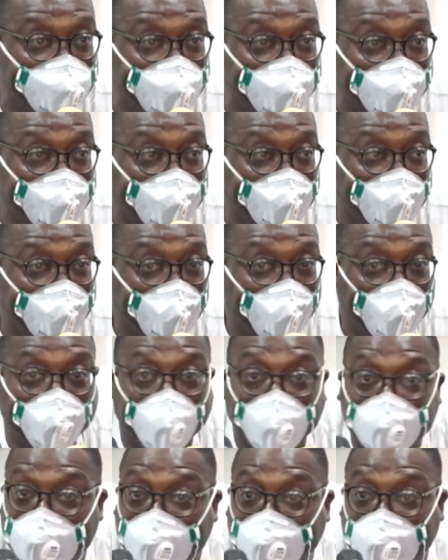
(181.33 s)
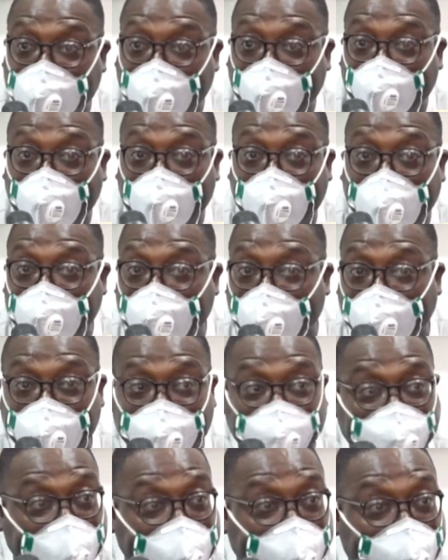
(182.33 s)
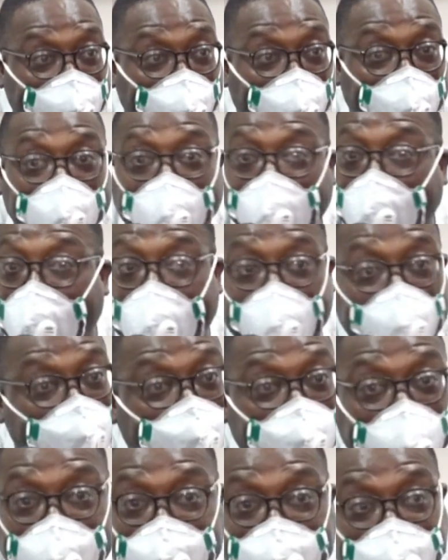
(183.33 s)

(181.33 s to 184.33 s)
mamma and Cassandra, you must soon join.